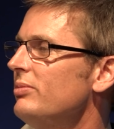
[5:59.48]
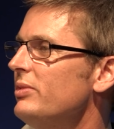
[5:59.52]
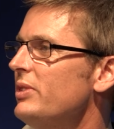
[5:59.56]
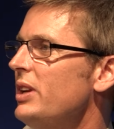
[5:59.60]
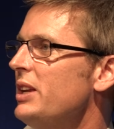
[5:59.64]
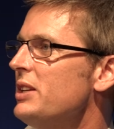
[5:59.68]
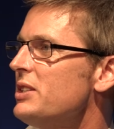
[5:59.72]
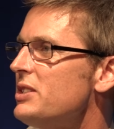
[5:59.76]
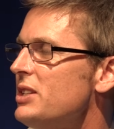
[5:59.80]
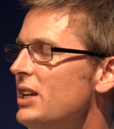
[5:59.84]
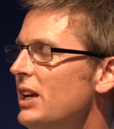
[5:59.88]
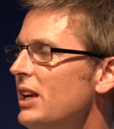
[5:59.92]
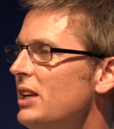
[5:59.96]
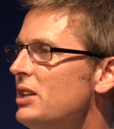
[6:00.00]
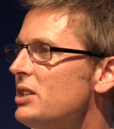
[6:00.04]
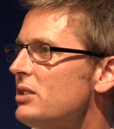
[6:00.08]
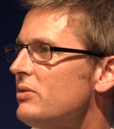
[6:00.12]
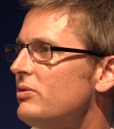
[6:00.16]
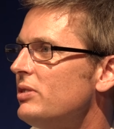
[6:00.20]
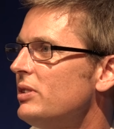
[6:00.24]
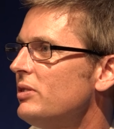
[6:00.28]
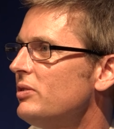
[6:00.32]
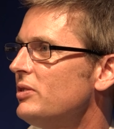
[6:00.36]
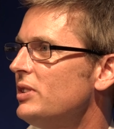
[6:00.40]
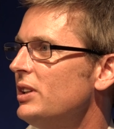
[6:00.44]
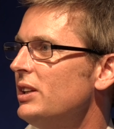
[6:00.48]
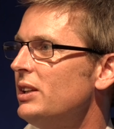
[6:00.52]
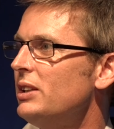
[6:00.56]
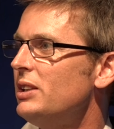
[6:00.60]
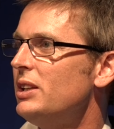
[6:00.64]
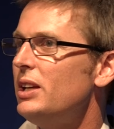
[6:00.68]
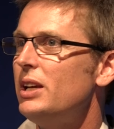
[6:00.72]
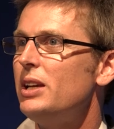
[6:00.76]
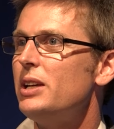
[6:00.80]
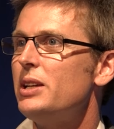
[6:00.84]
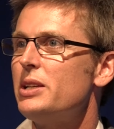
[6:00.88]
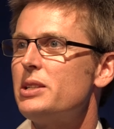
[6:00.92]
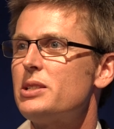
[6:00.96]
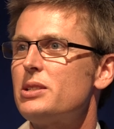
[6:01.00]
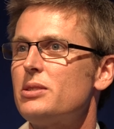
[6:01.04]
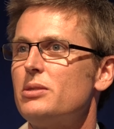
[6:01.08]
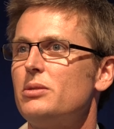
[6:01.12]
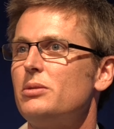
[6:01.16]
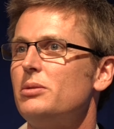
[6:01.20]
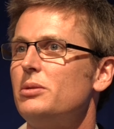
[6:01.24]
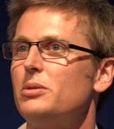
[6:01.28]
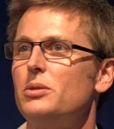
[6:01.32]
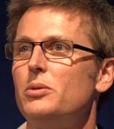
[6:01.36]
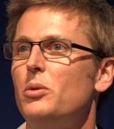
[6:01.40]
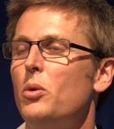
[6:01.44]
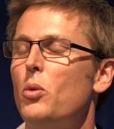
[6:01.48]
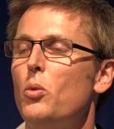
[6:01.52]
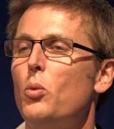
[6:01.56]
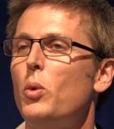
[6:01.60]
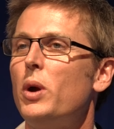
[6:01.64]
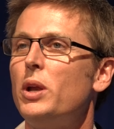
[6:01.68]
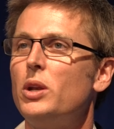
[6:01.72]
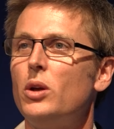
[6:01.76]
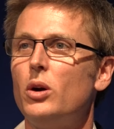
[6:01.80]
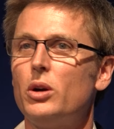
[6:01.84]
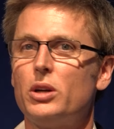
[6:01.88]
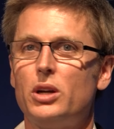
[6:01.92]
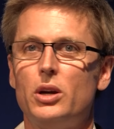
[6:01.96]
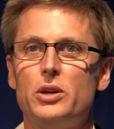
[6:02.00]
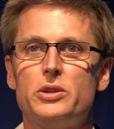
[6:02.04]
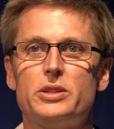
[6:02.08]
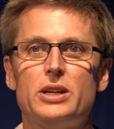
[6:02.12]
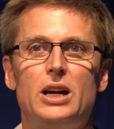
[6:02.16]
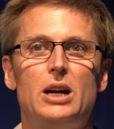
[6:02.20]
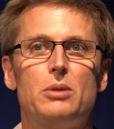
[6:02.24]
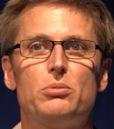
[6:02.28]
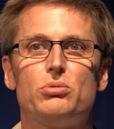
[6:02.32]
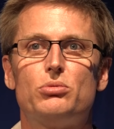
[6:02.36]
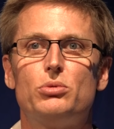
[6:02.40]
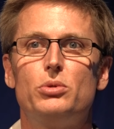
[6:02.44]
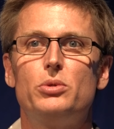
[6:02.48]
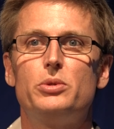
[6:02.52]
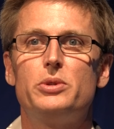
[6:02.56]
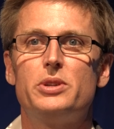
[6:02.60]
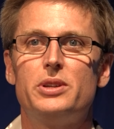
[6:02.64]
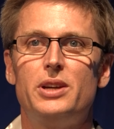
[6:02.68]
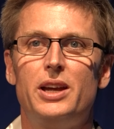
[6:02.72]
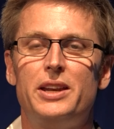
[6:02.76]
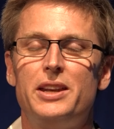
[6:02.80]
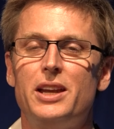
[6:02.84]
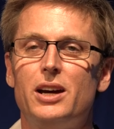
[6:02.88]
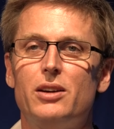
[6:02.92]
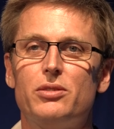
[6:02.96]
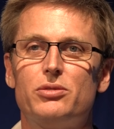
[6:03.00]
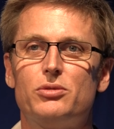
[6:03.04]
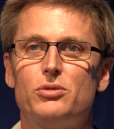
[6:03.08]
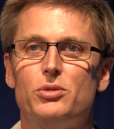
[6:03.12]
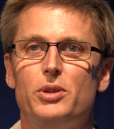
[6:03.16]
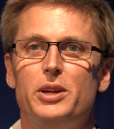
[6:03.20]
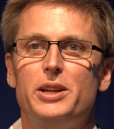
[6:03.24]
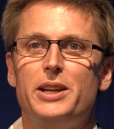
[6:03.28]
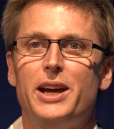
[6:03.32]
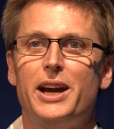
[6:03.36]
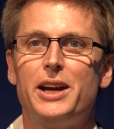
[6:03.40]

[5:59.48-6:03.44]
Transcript: in 10 to 15 years, we're not going to uproot enough greed,